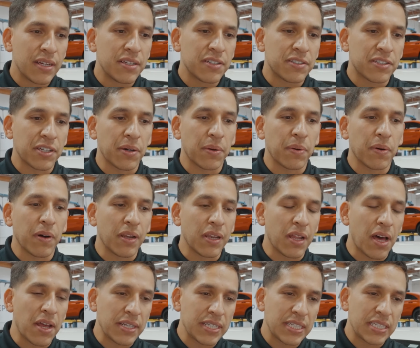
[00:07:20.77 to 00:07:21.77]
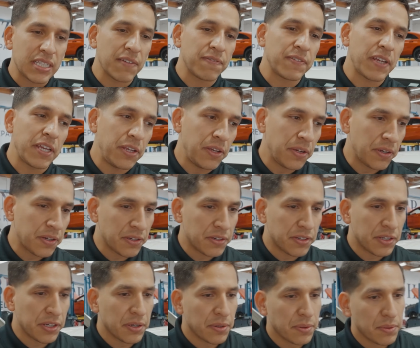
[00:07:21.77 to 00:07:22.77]
So a lot of stuff that you could
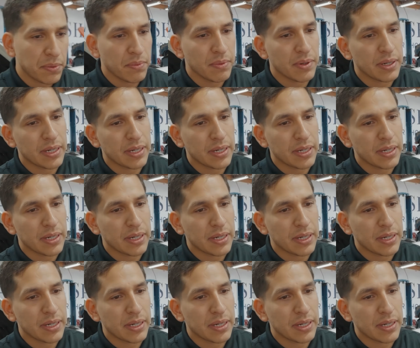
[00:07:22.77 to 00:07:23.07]
do,